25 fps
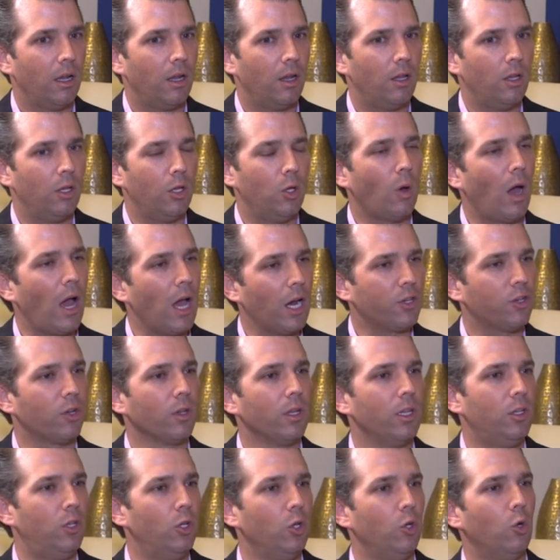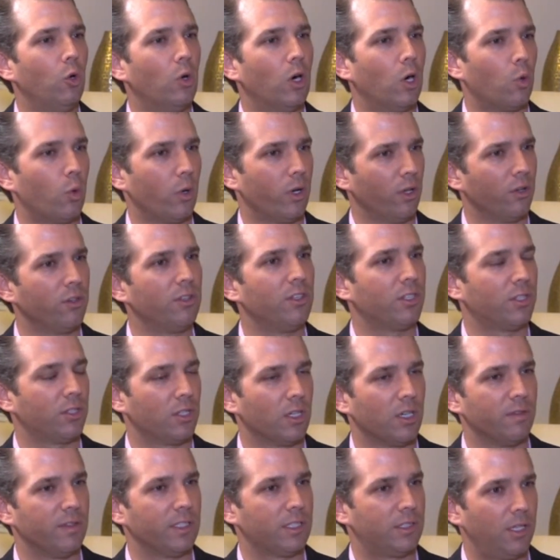you actually do a real
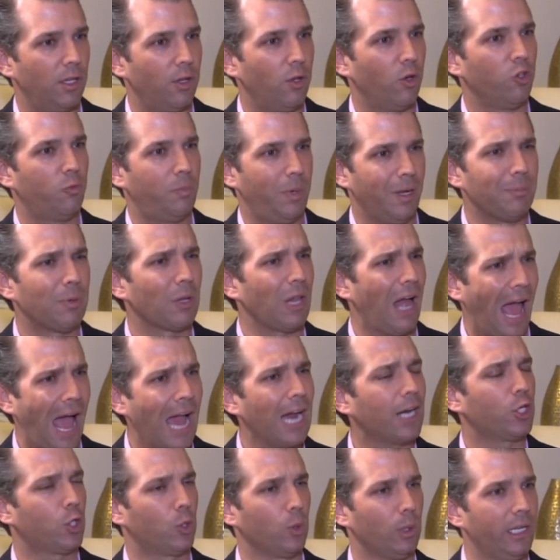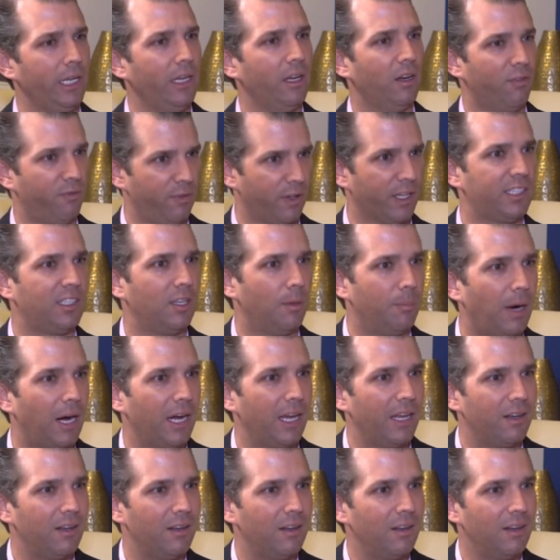disservice to those people actually afflicted by
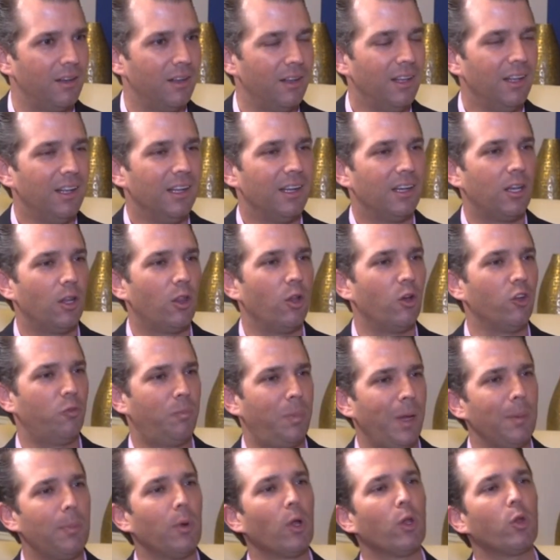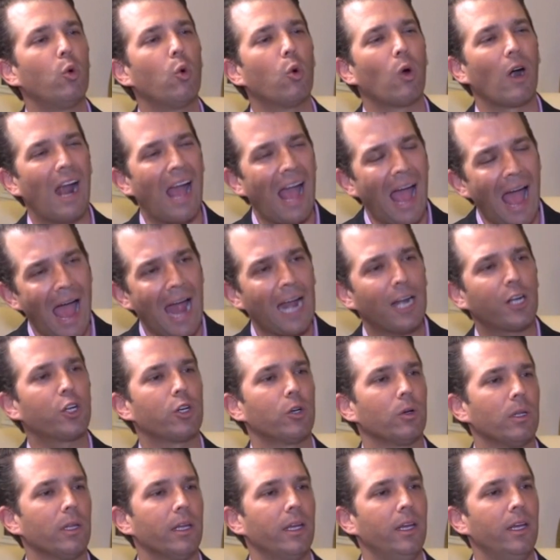it, to those people who are
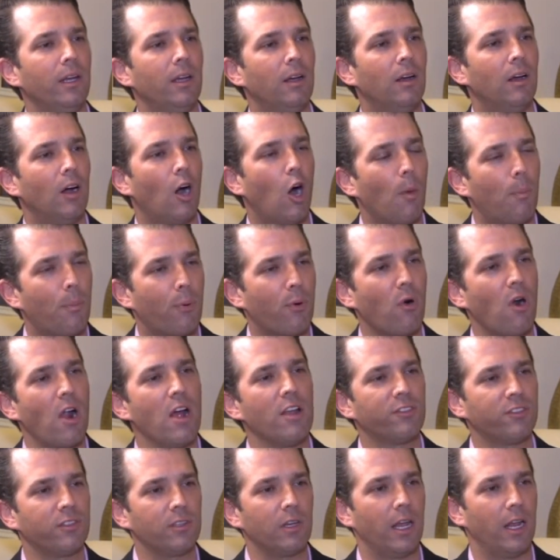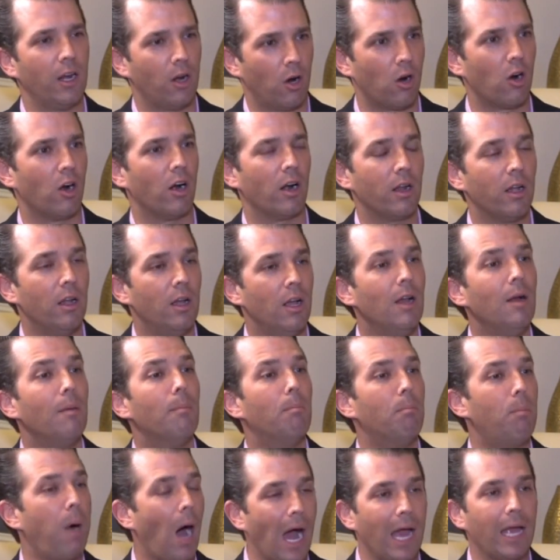actually oppressed and hurt
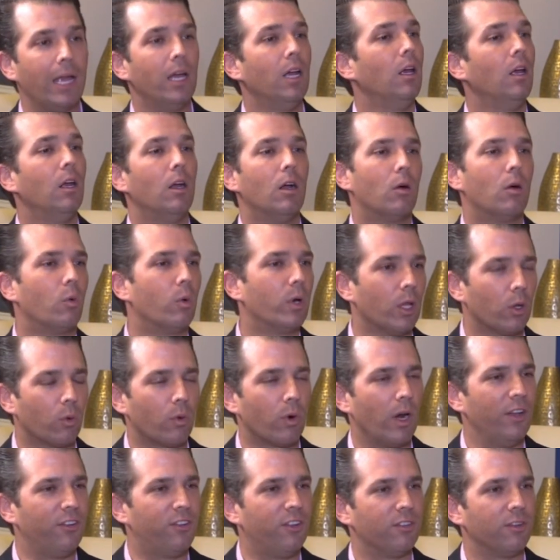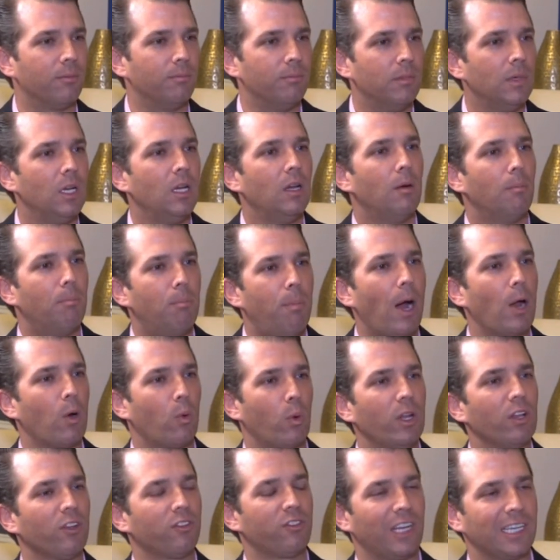by real racism, by
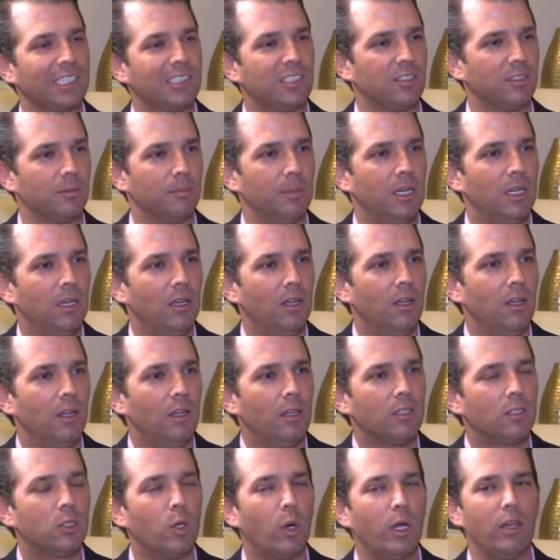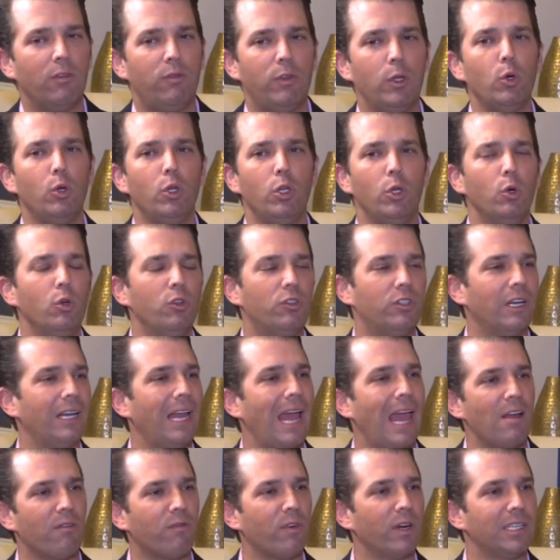real sexism. So if you use it
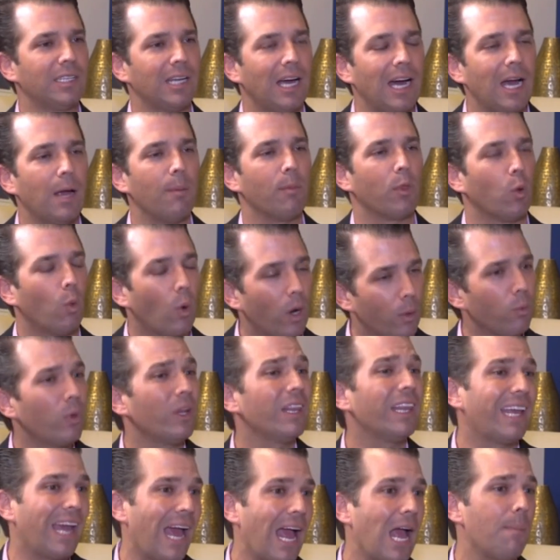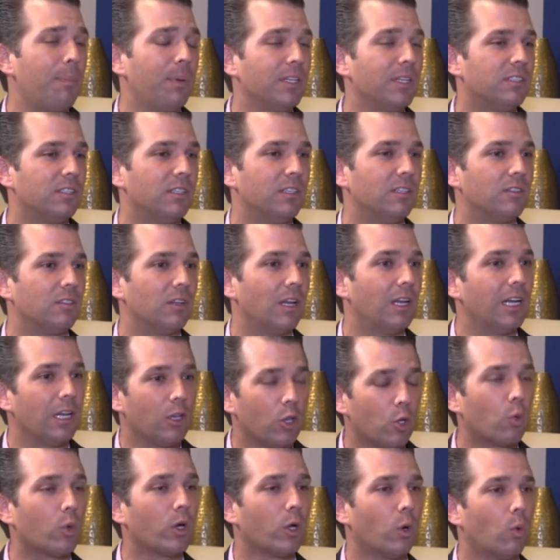every time, what really happens is, and in the
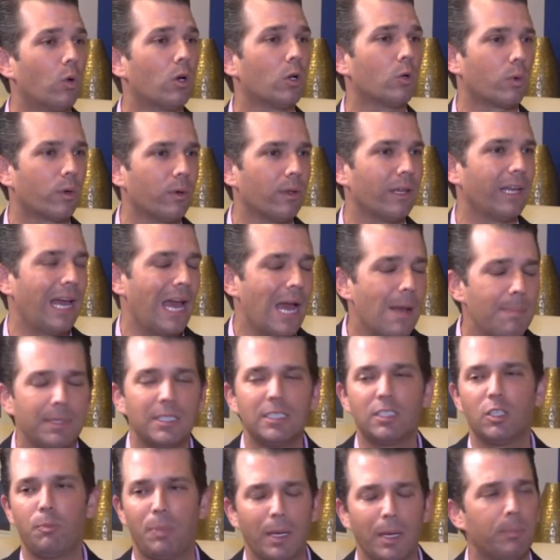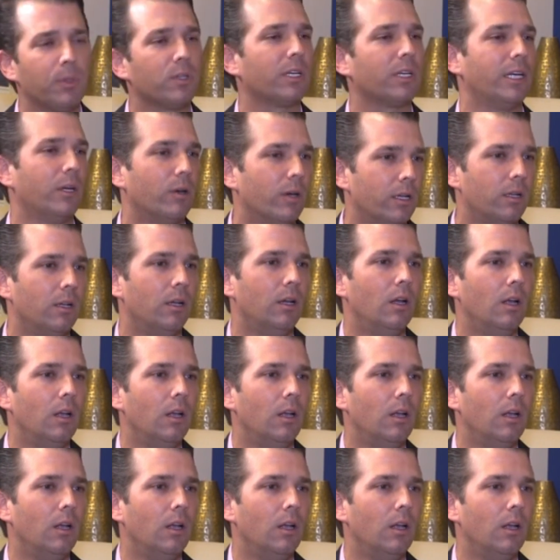real world, what really happens is people hear it,